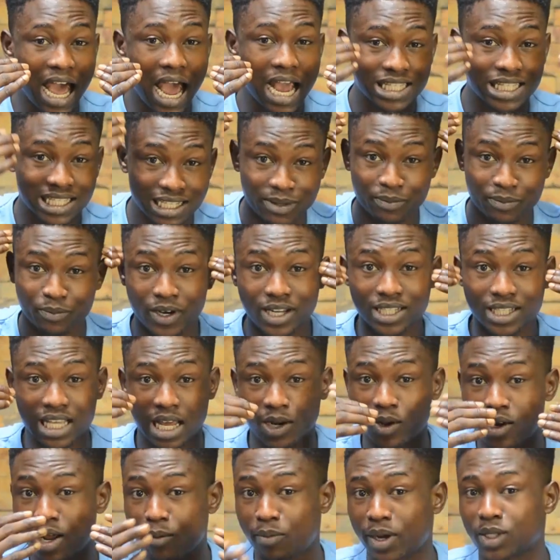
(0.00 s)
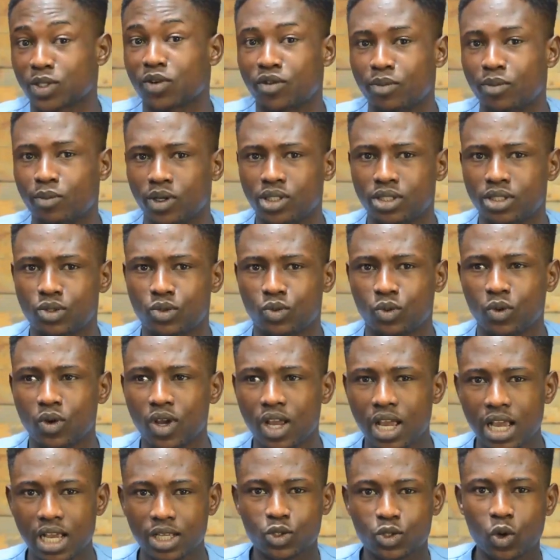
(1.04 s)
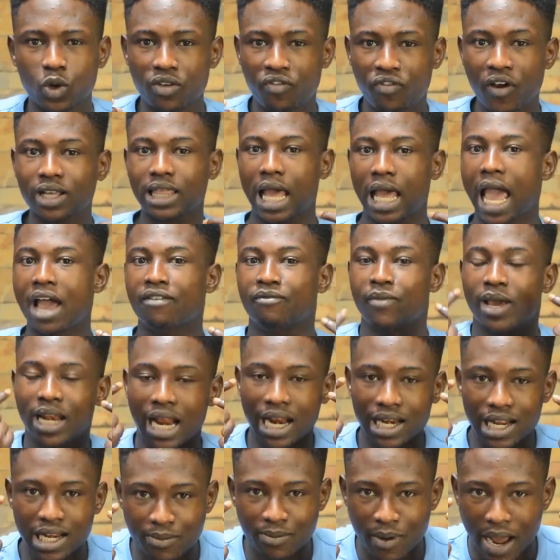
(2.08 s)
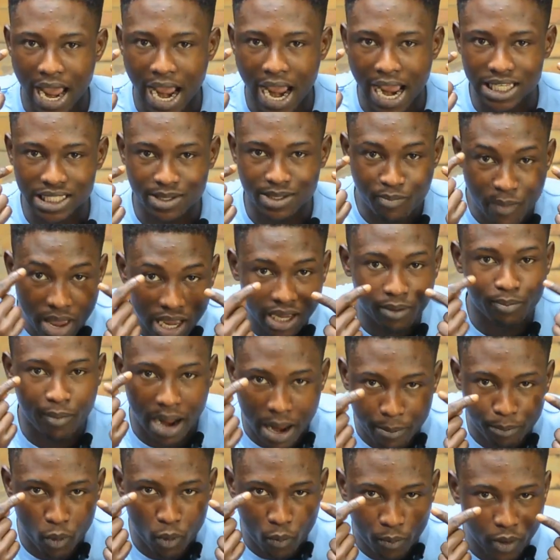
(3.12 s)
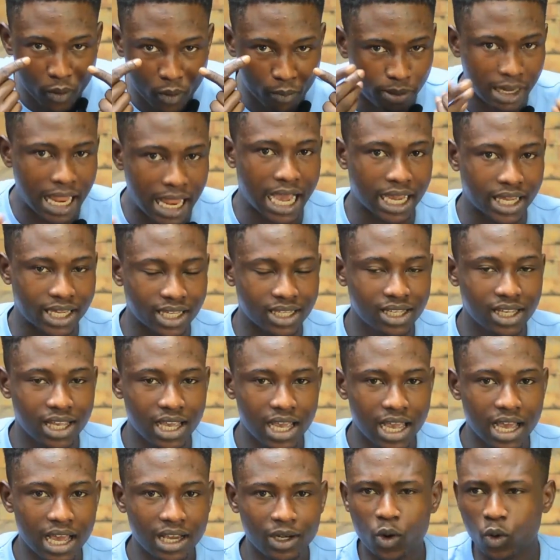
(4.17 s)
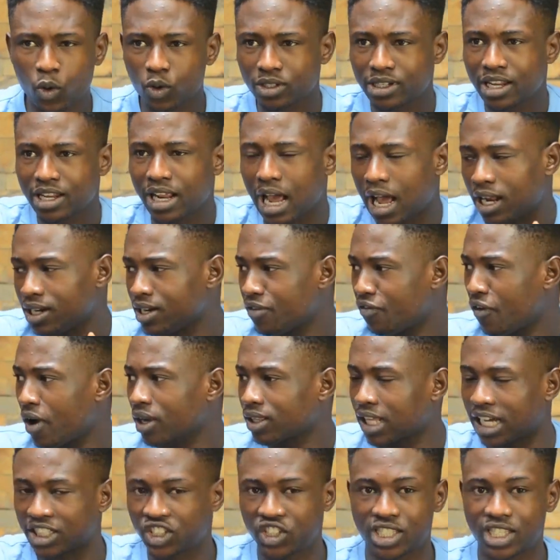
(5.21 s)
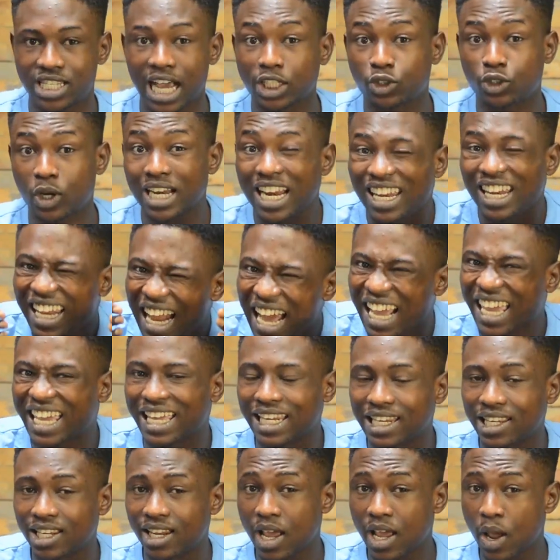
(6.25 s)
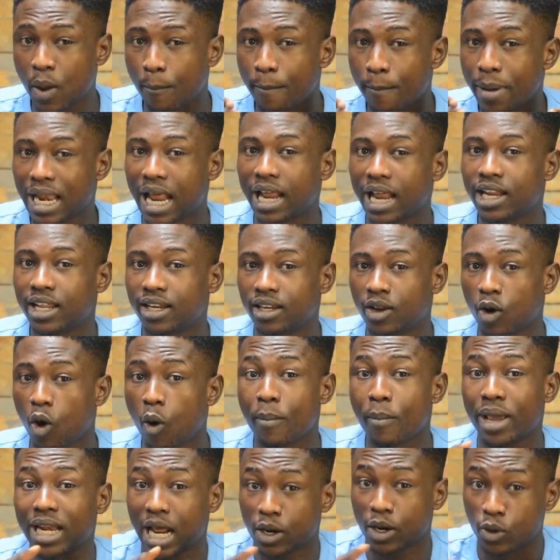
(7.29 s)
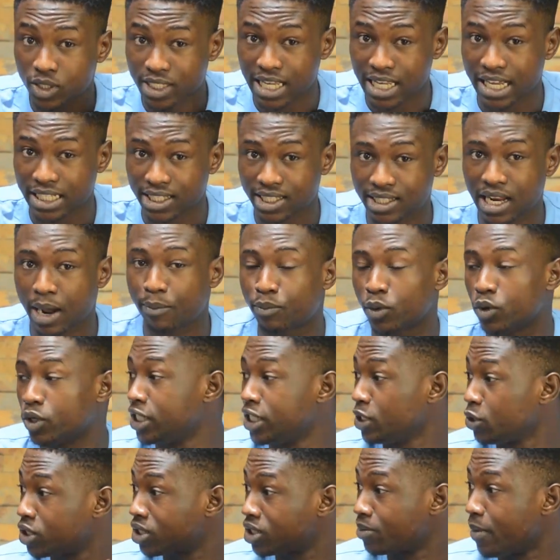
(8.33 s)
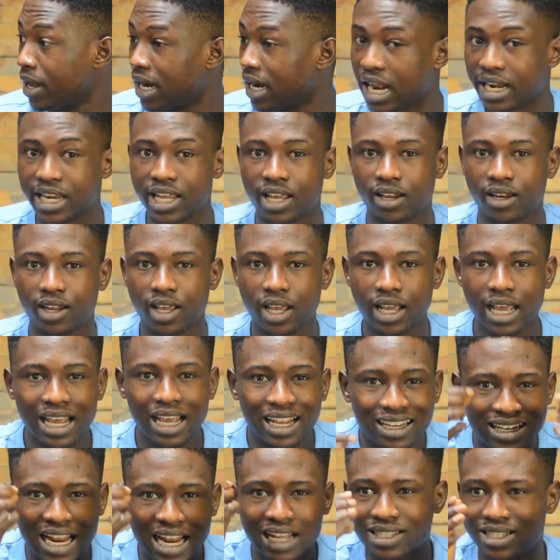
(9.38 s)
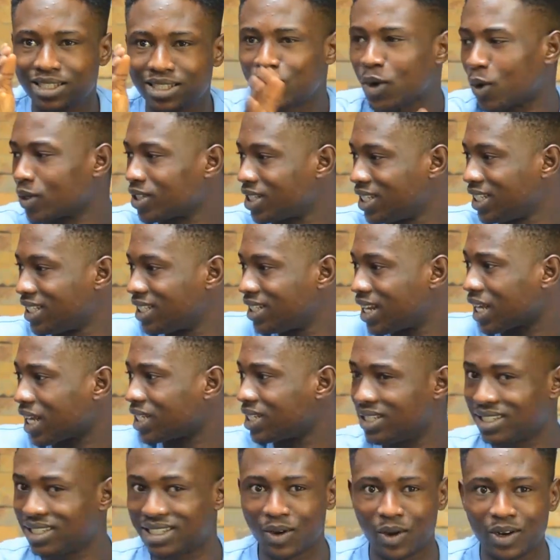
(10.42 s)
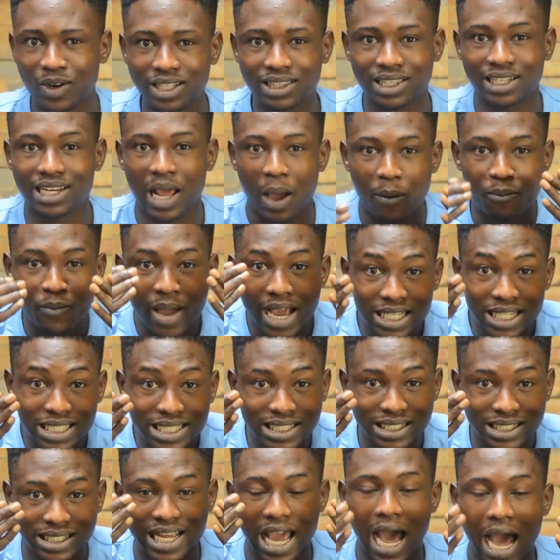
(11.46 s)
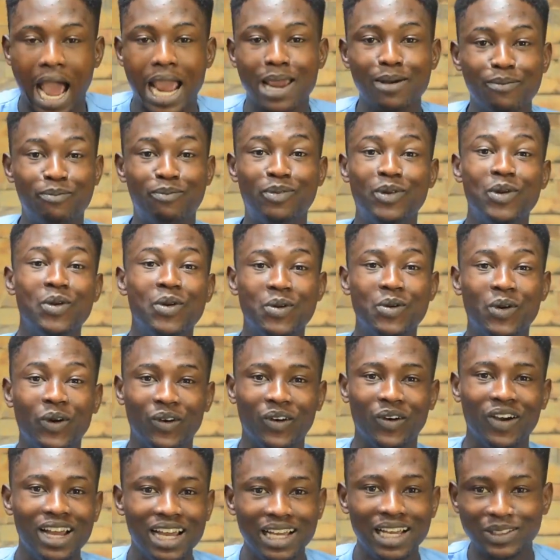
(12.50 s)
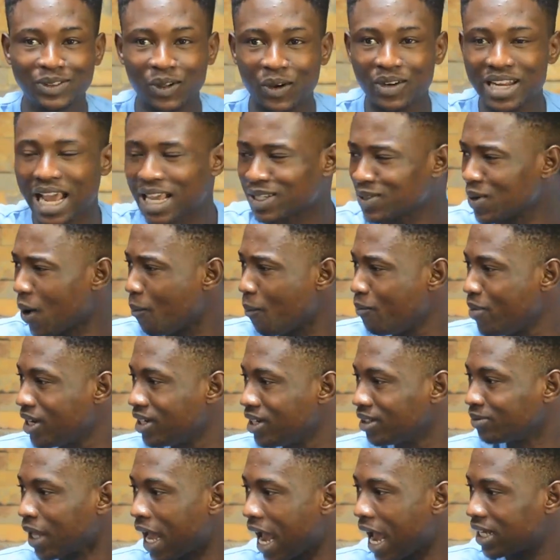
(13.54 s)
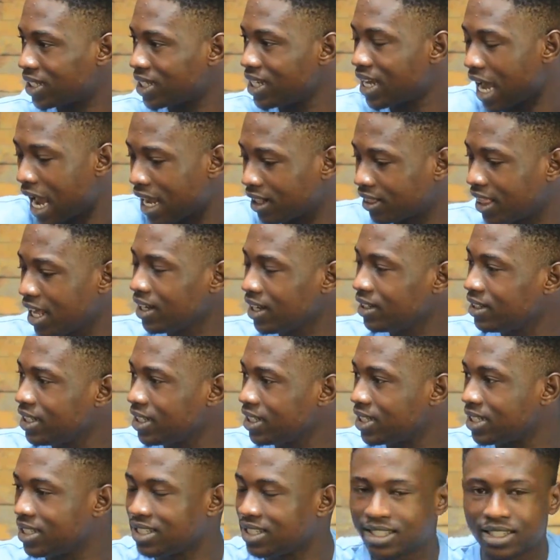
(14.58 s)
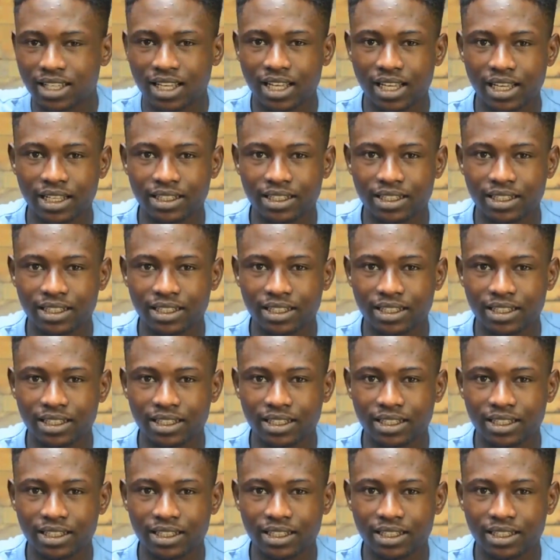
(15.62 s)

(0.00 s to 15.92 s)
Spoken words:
eyes, in the brains, and other parts of the body too. So the fact that I have melanin in my eyes make my pupil black. And the fact that she's actually lacking melanin or melanocytes that produce melanin, that is just it. That is the only thing that makes the eye blue. So there's no big... I think this is